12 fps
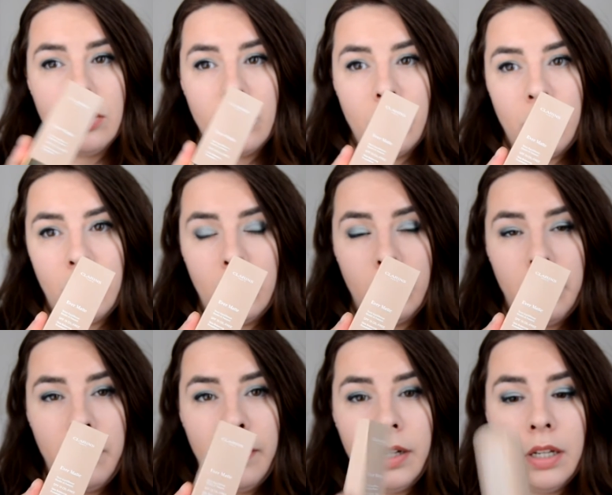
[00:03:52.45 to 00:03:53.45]
so I thought it
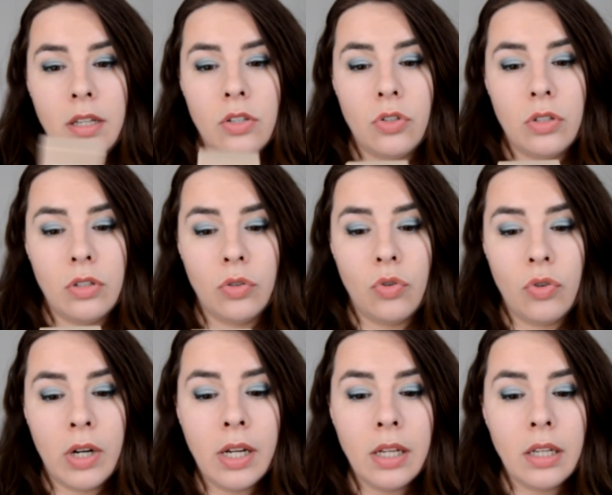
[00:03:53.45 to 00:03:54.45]
would be very interesting to
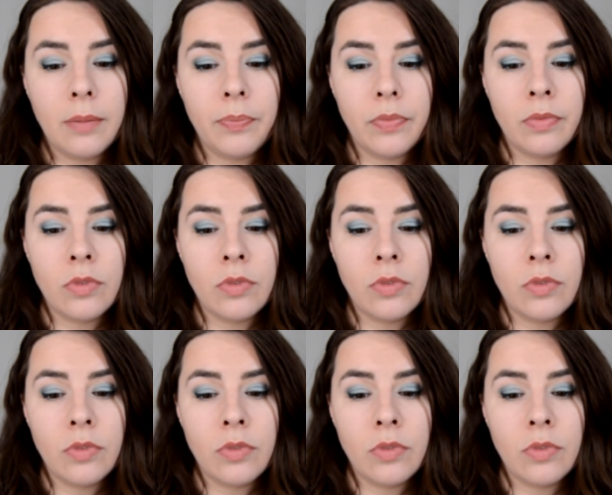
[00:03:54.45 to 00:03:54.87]
try.